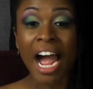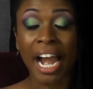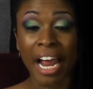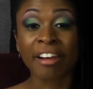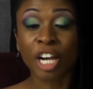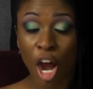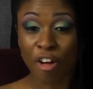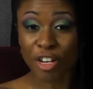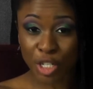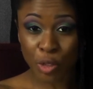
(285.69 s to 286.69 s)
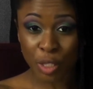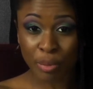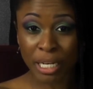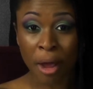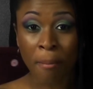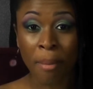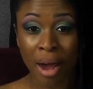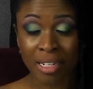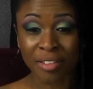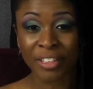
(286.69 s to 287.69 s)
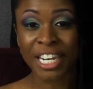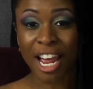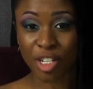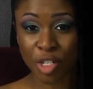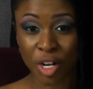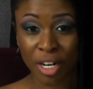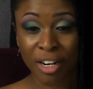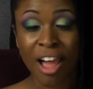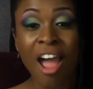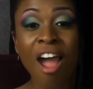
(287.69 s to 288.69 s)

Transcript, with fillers: I encourage you to become part of the National